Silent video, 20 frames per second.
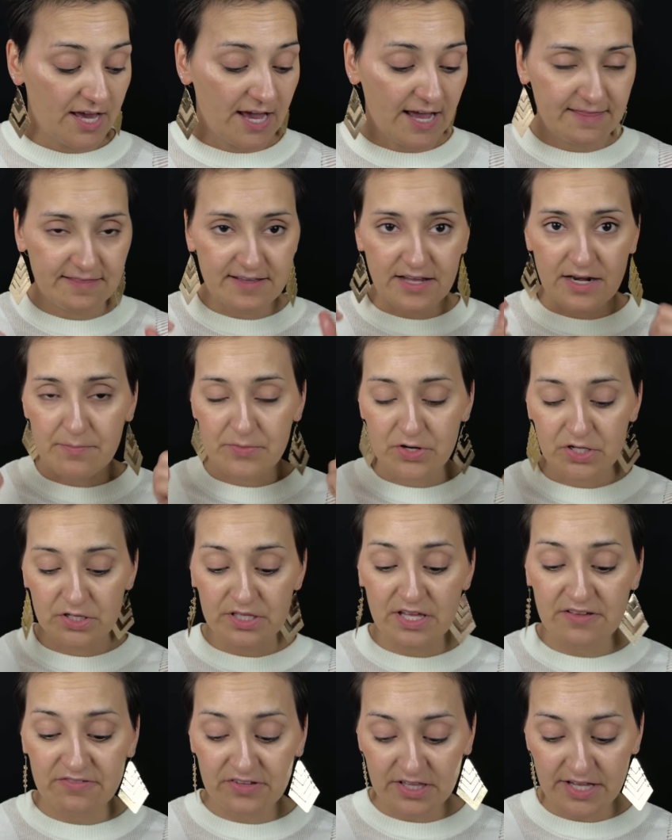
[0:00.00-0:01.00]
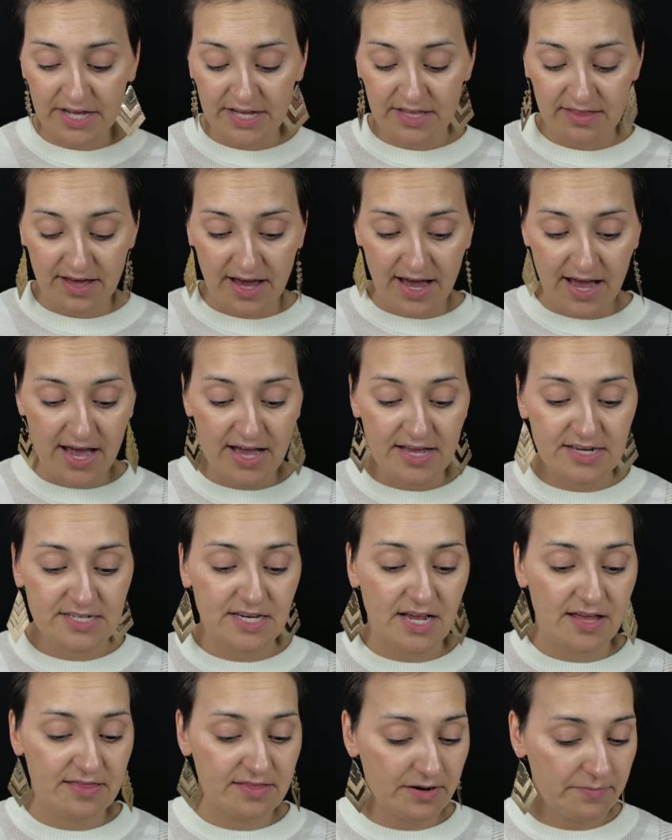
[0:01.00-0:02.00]
And then I'm gonna leave it like
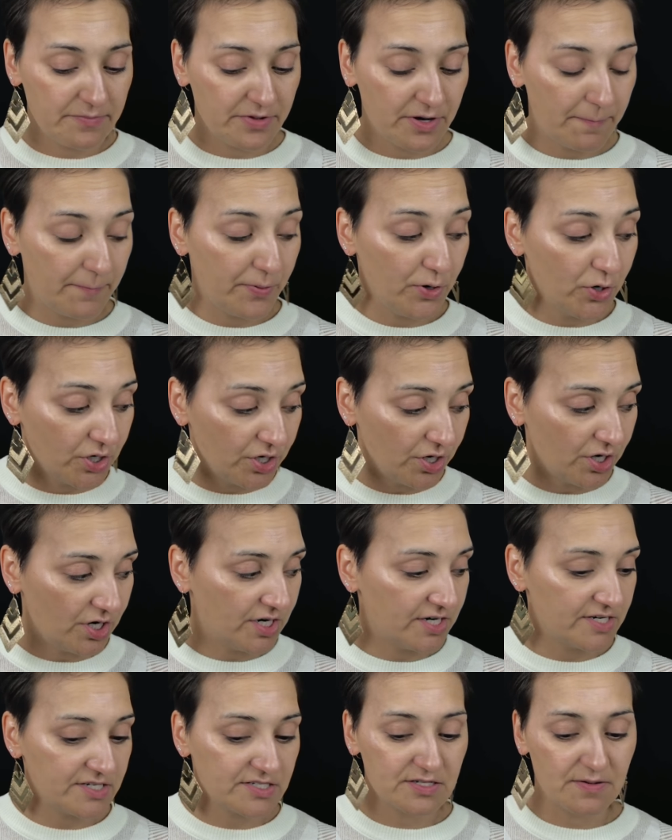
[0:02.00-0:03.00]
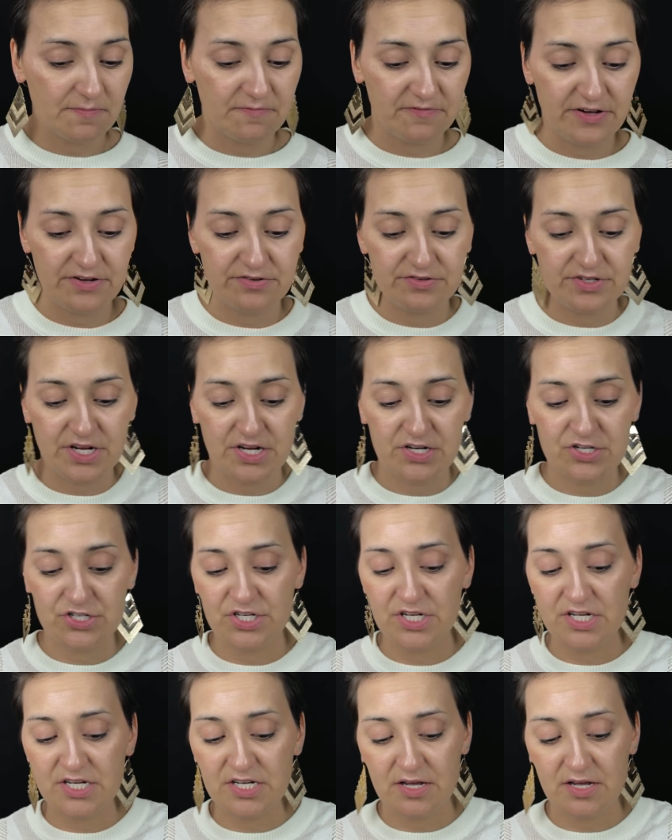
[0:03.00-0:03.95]
that, and then I'm gonna put on some foundation.